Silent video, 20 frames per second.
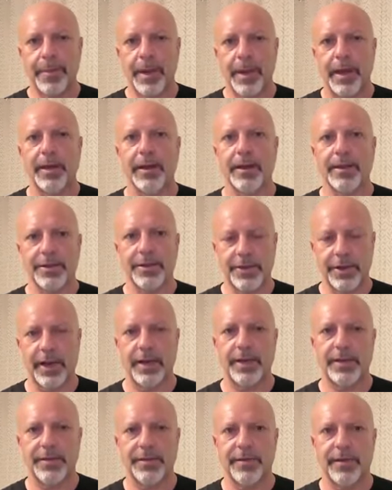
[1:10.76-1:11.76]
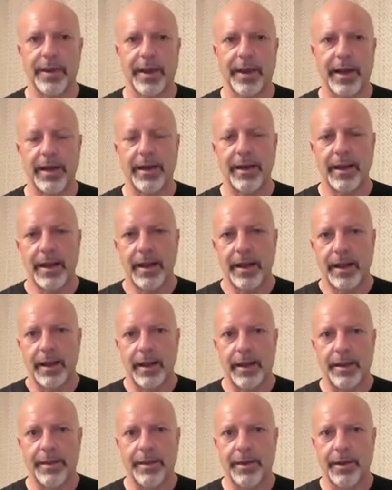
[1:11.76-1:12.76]
In exchange for that,
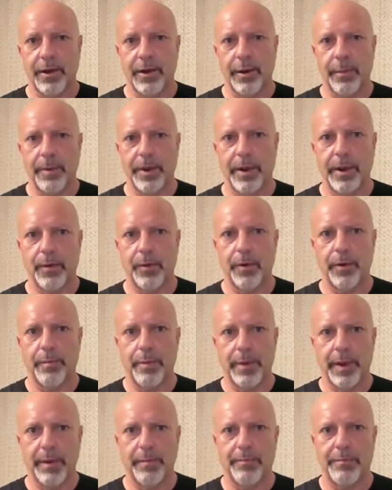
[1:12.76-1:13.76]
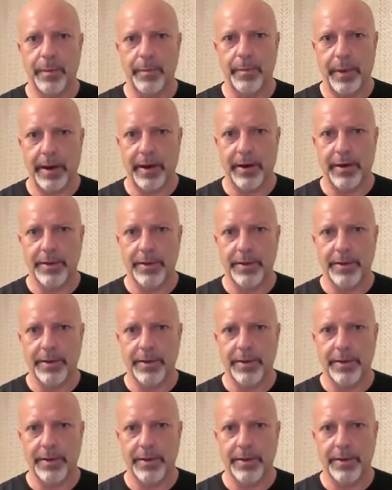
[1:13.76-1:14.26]
Ethiopia would be prepared